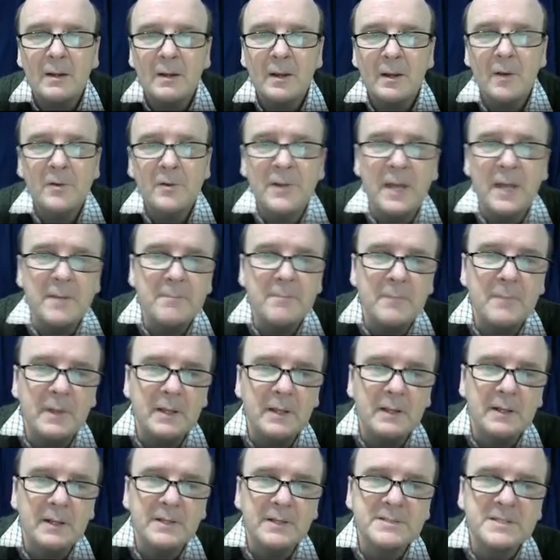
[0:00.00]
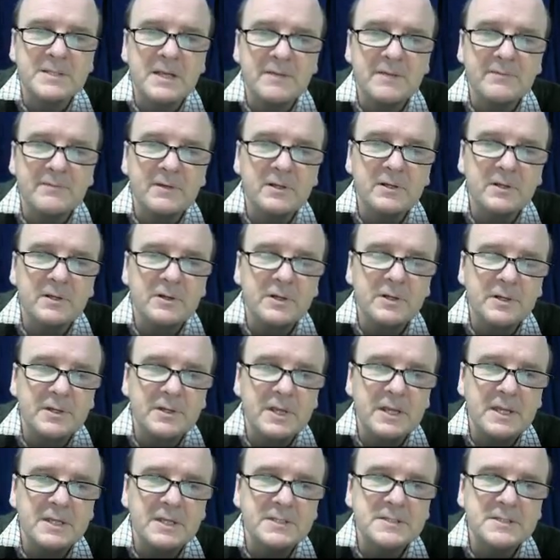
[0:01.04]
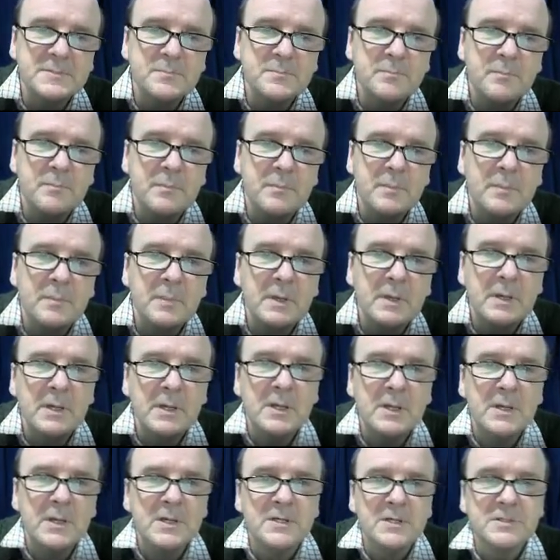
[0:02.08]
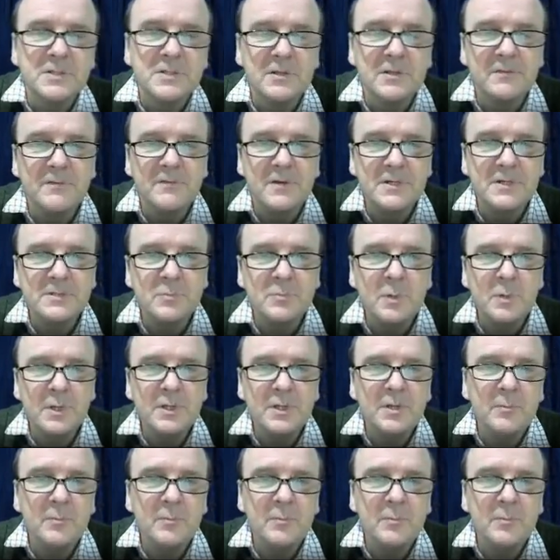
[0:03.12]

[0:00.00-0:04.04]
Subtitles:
Okay, let's have a look at these. So the first one, the